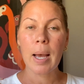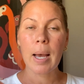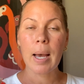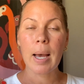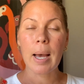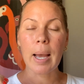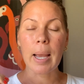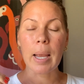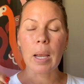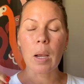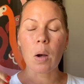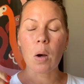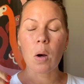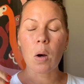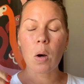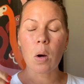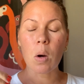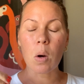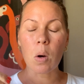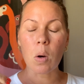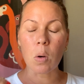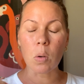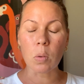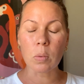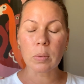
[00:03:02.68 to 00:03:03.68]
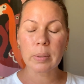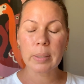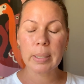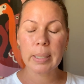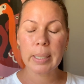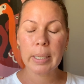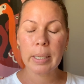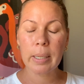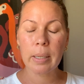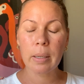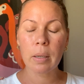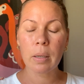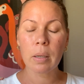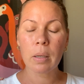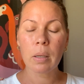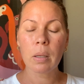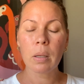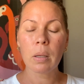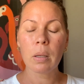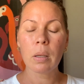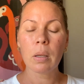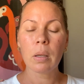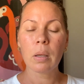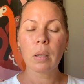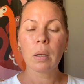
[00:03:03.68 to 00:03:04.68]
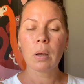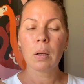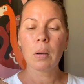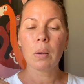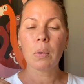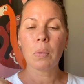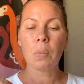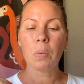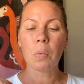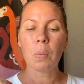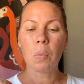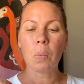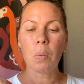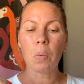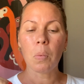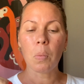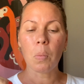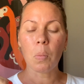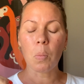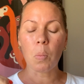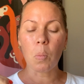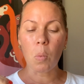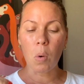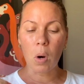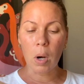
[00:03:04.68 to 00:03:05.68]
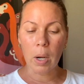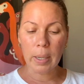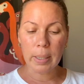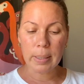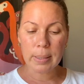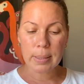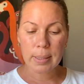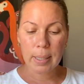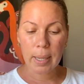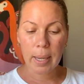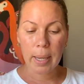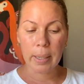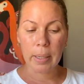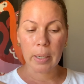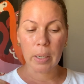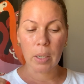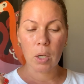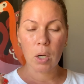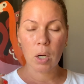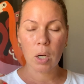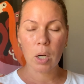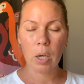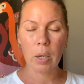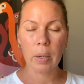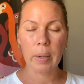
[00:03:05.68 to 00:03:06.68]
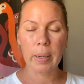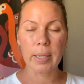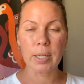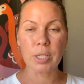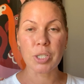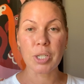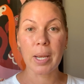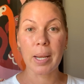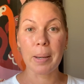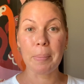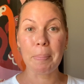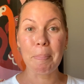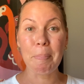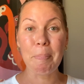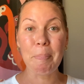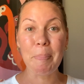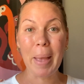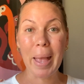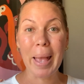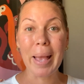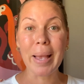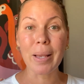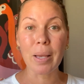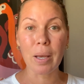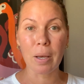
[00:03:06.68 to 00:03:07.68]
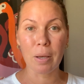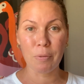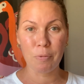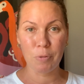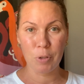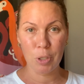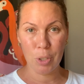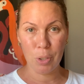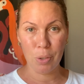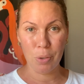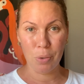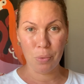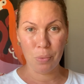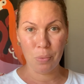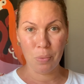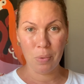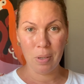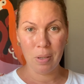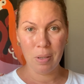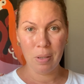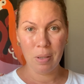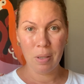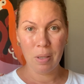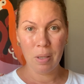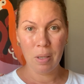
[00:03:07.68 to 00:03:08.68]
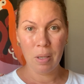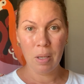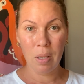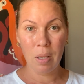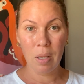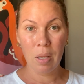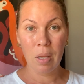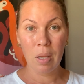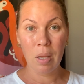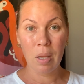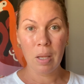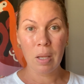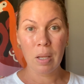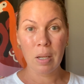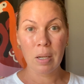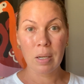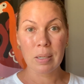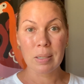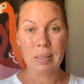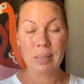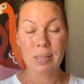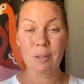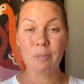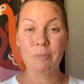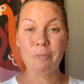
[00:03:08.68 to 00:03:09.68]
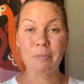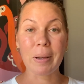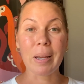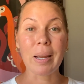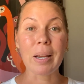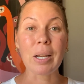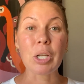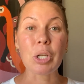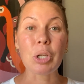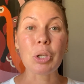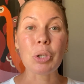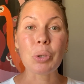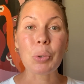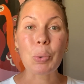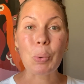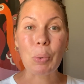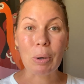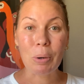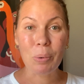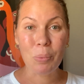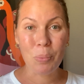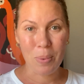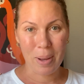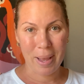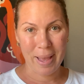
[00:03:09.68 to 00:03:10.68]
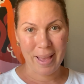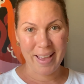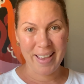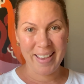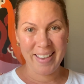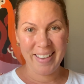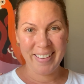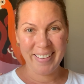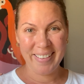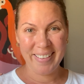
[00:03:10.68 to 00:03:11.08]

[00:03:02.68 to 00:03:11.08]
I only want and encourage and beg of you to find your way.